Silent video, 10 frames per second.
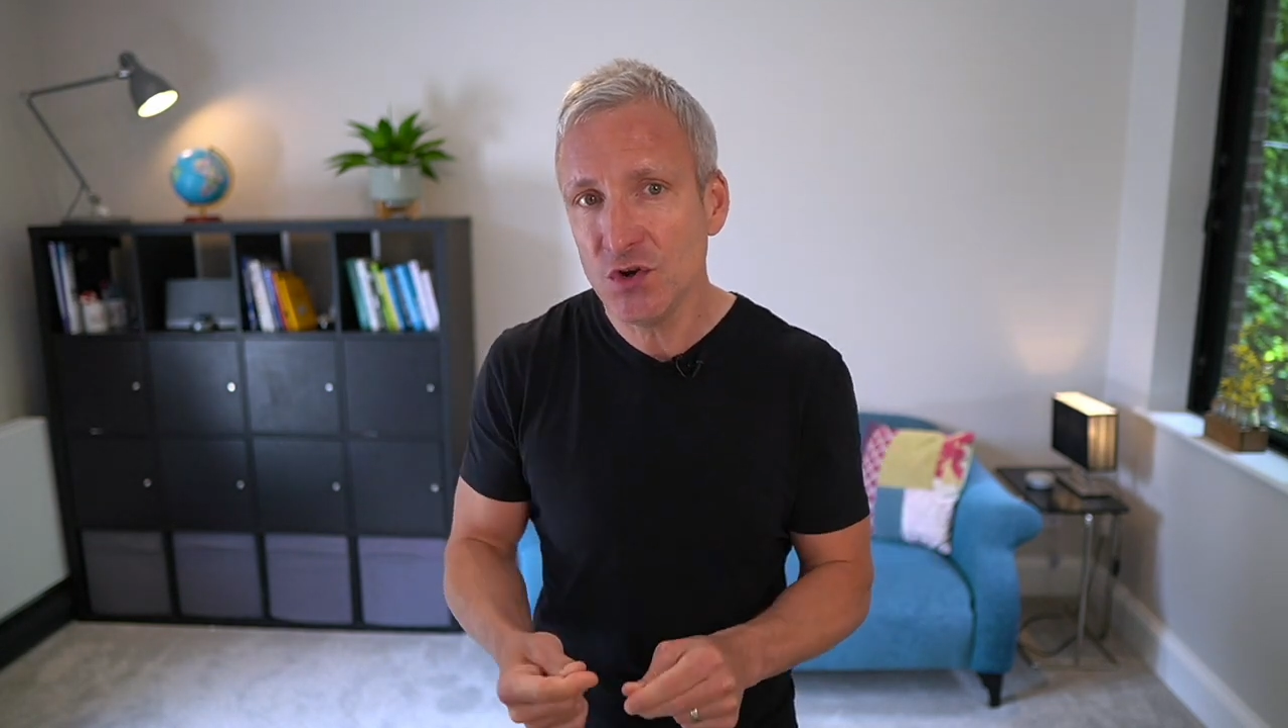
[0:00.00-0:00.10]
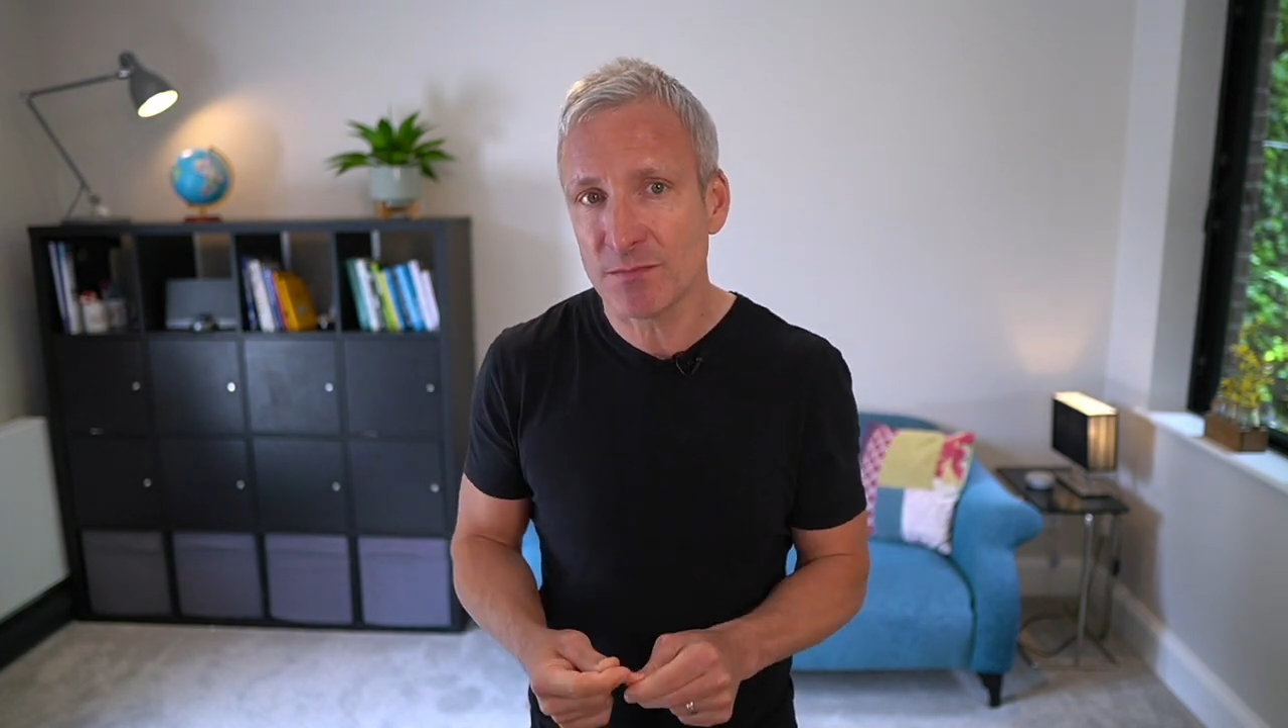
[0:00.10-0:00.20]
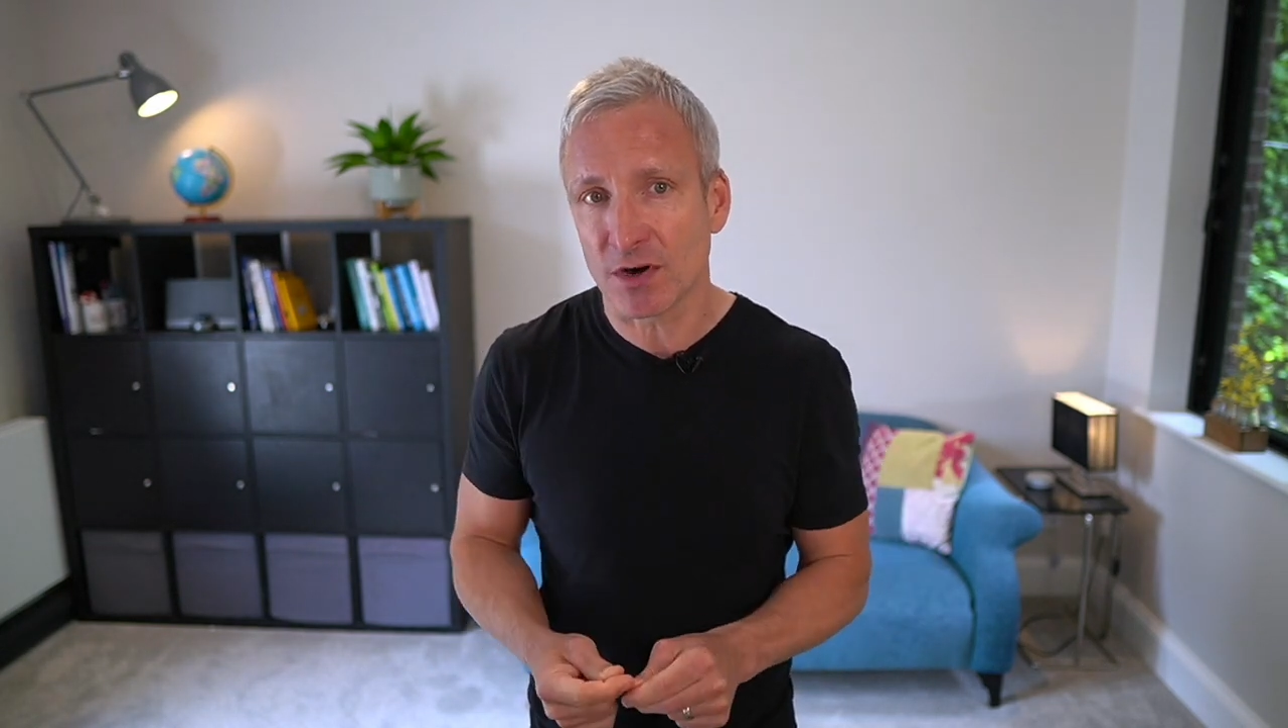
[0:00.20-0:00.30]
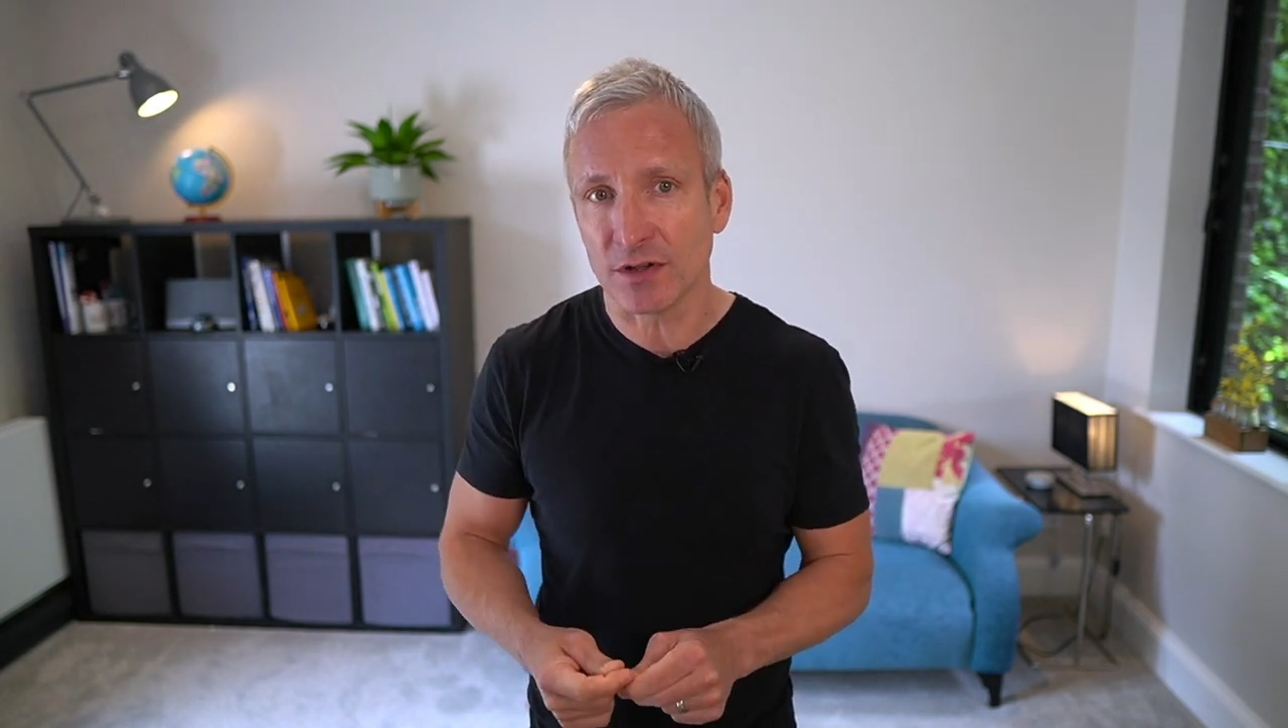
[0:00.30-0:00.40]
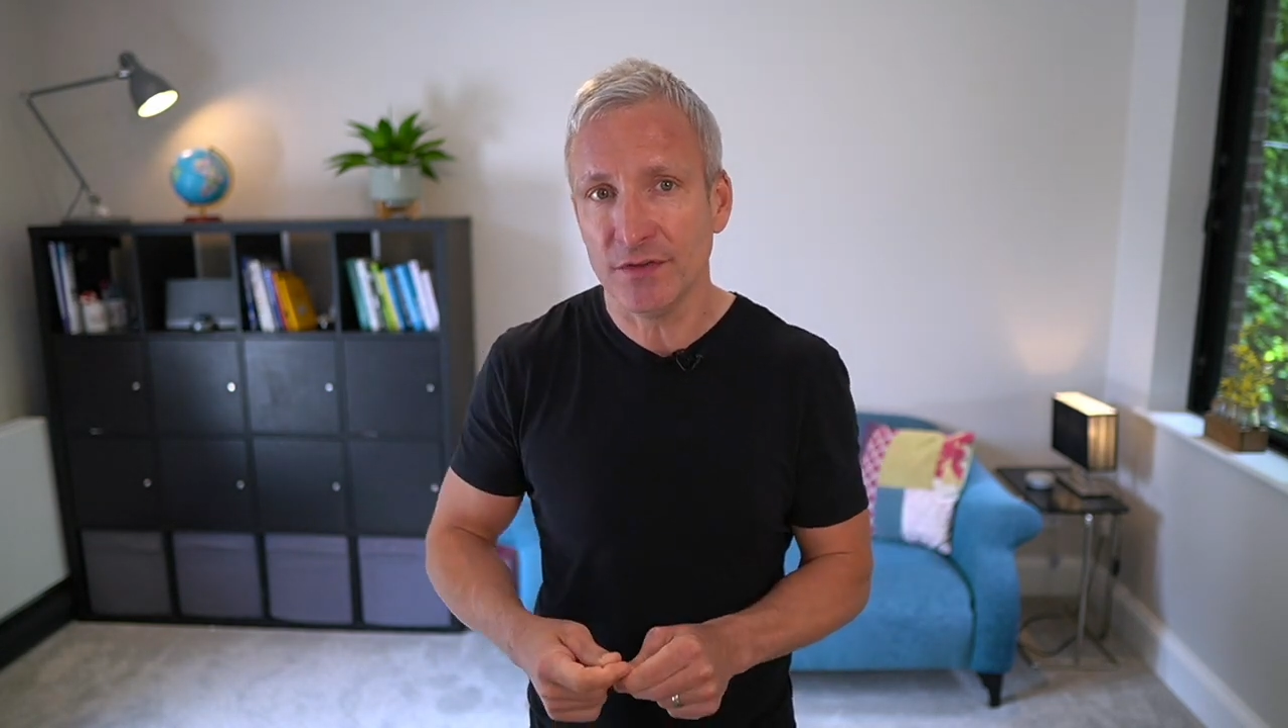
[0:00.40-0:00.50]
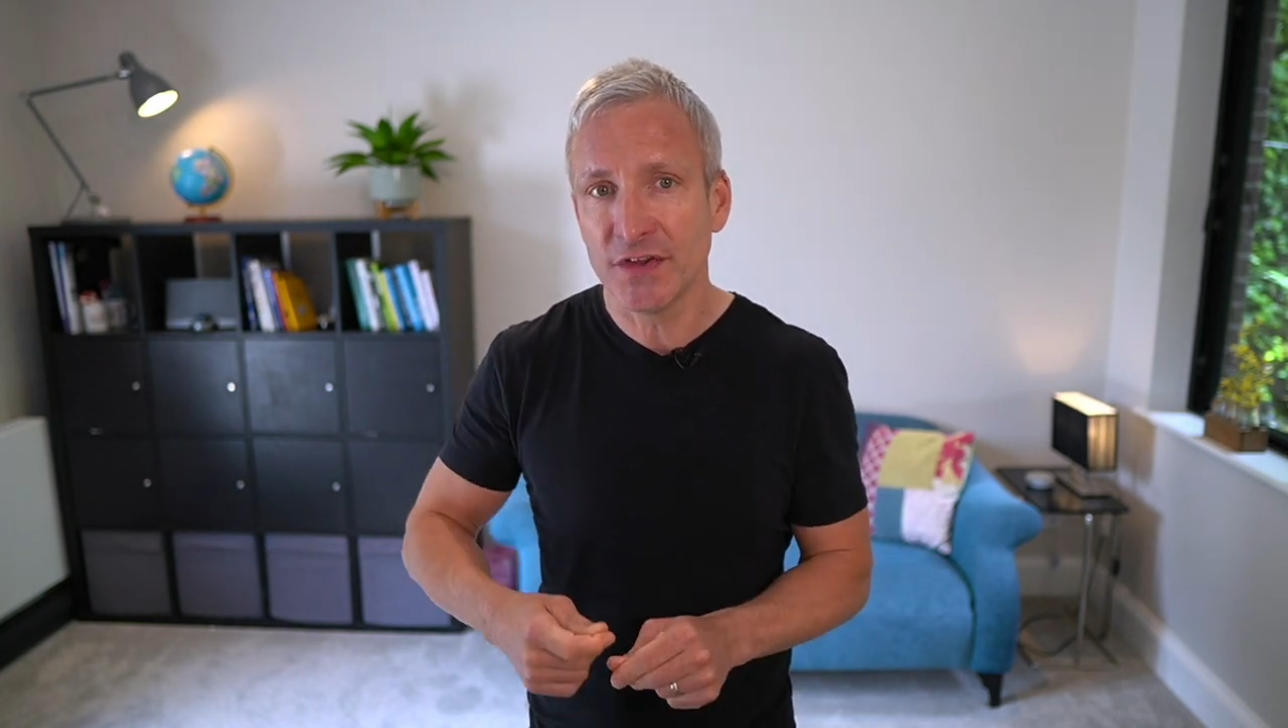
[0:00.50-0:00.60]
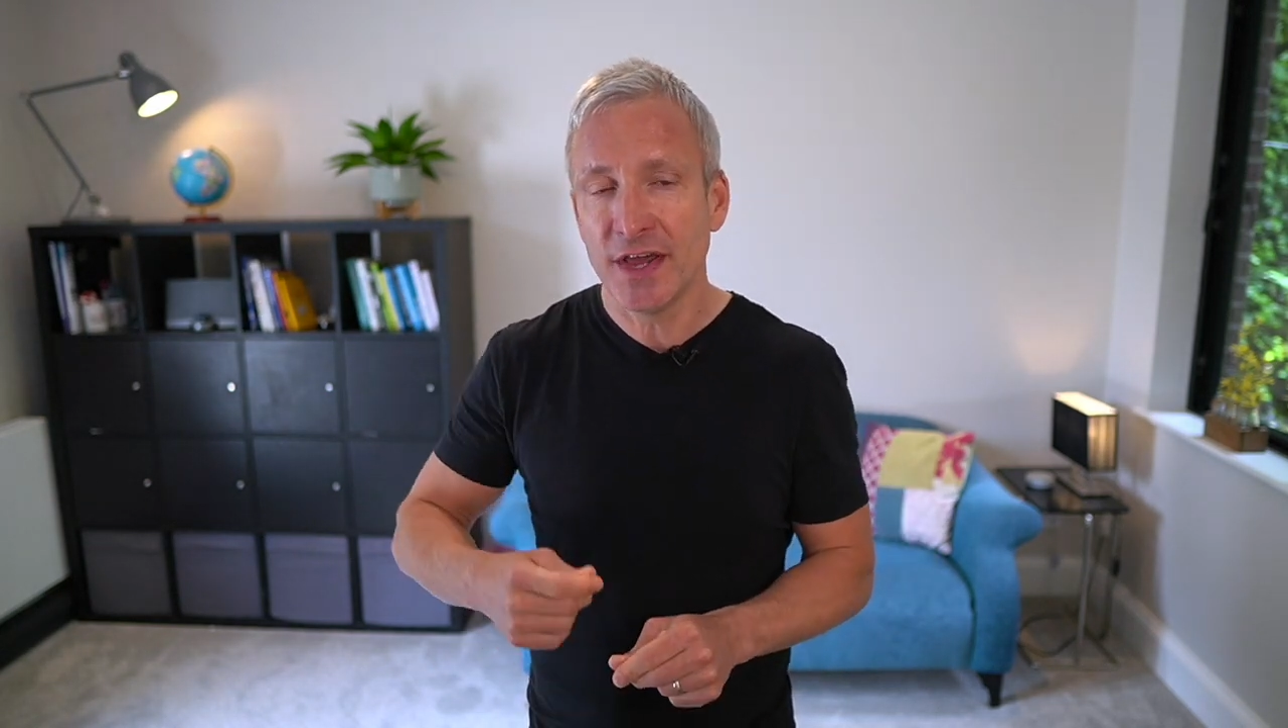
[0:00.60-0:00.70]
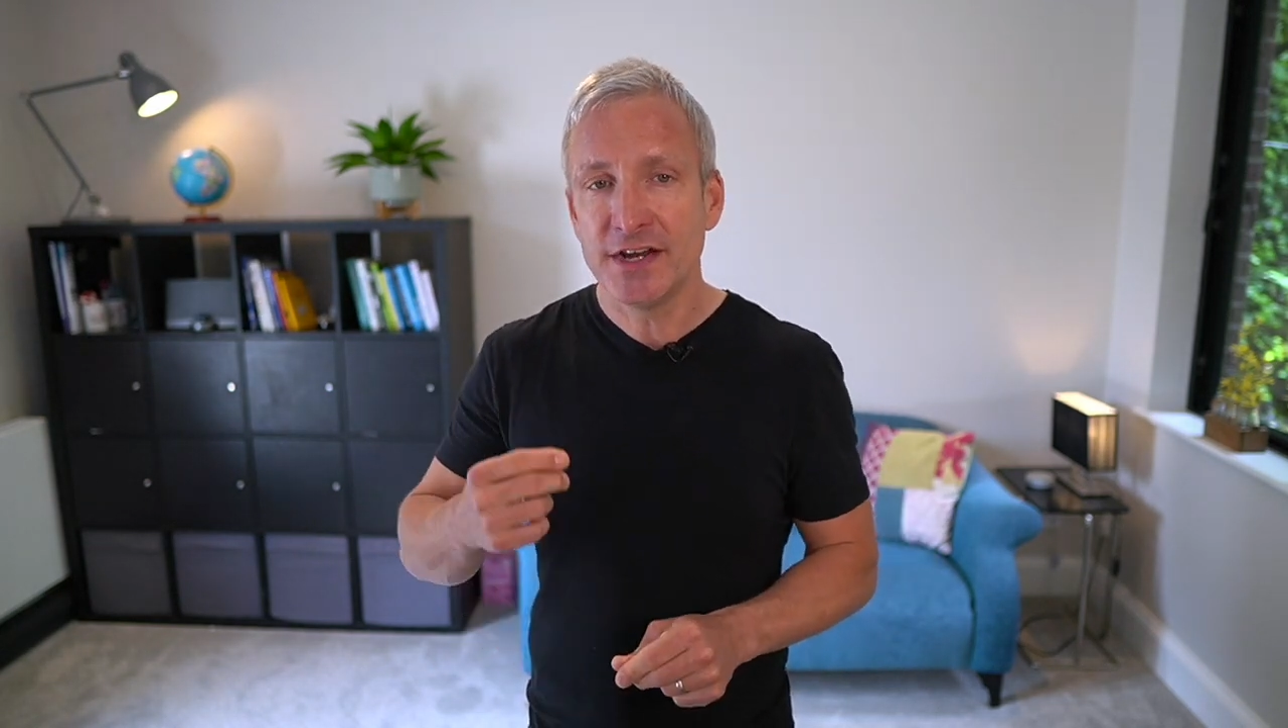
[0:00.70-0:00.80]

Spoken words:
the models